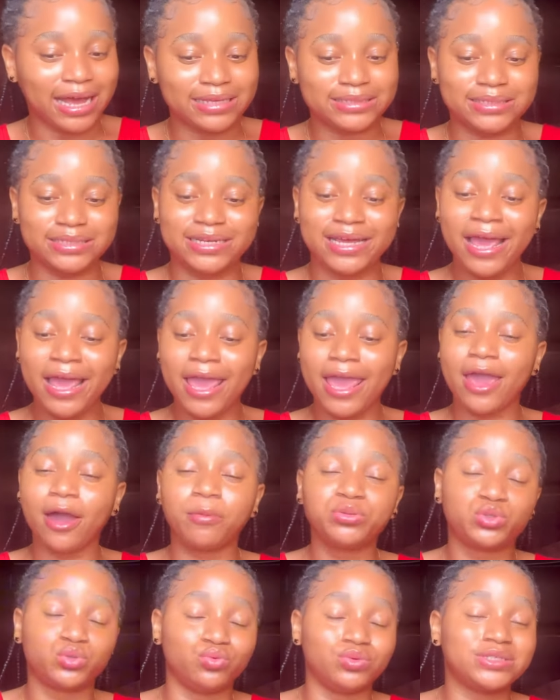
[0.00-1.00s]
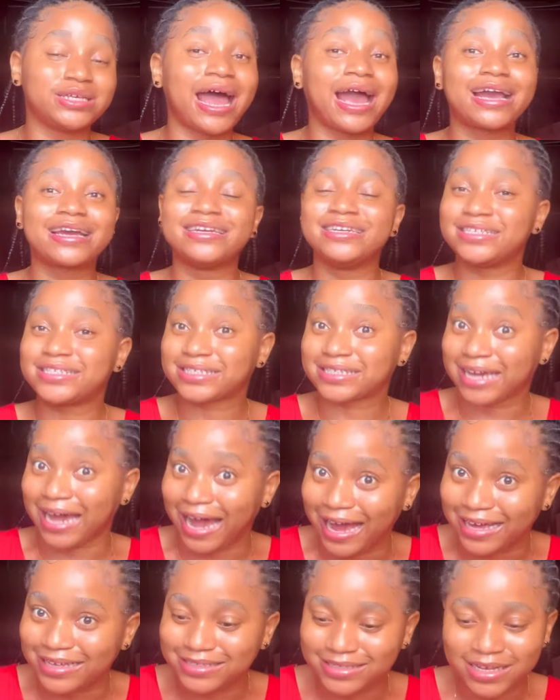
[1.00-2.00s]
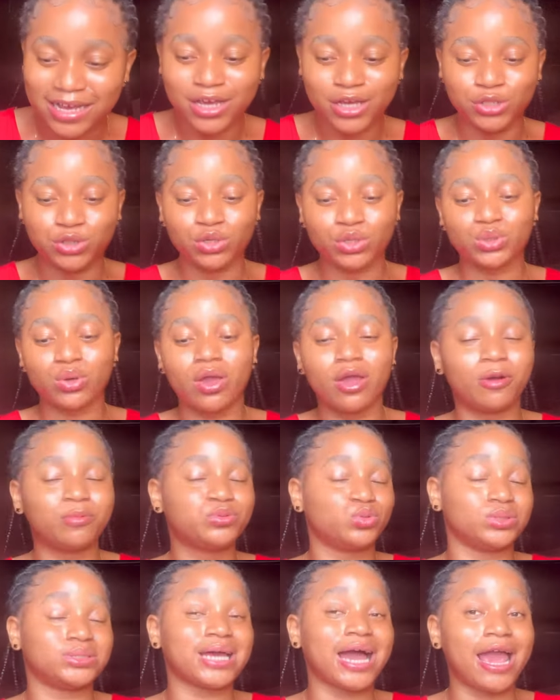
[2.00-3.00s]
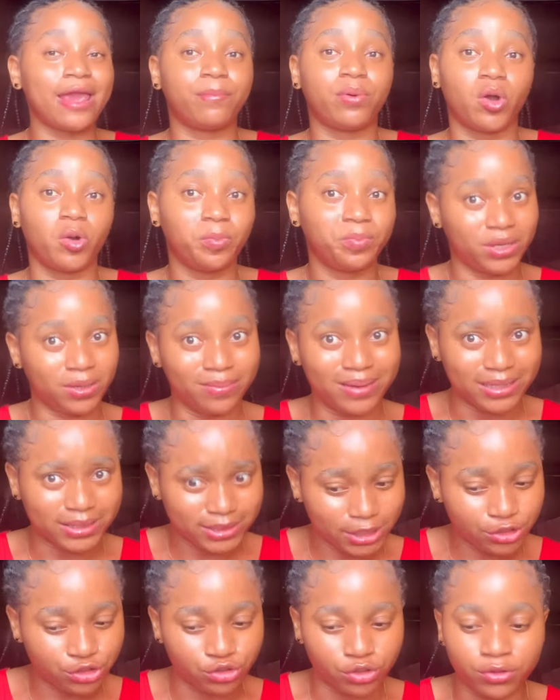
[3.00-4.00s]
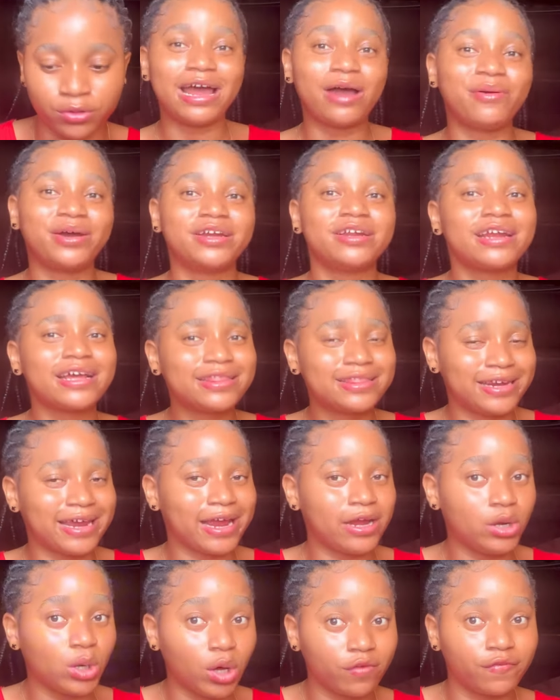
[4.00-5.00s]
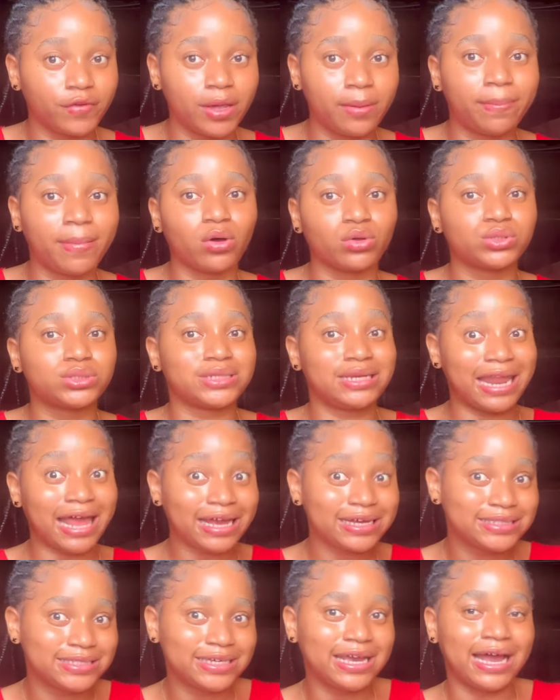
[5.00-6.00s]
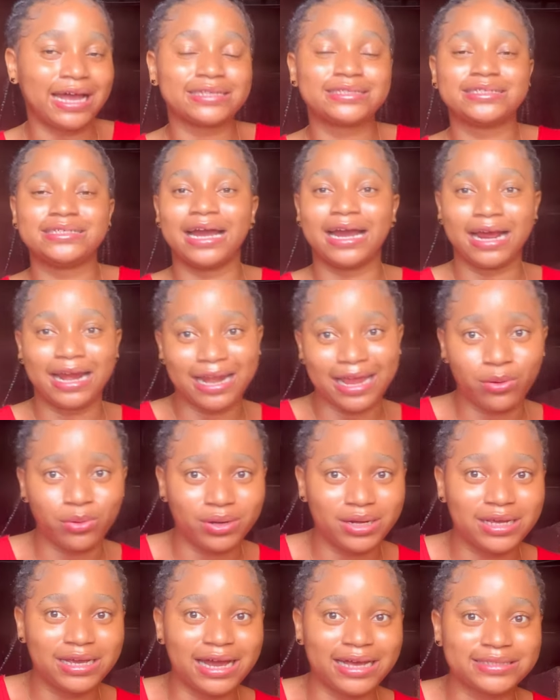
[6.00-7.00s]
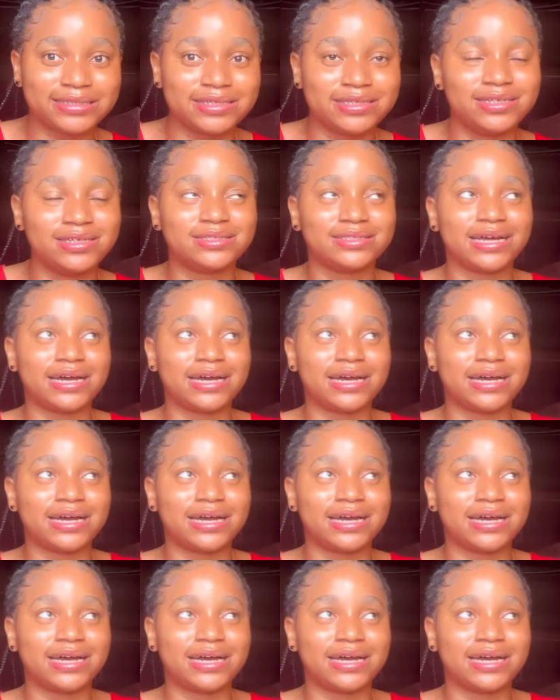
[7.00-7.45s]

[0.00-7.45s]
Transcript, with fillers: acid helps with acne scars. It also helps with hyperpigmentation. Now, another thing I love about lactic acid and glycolic acid is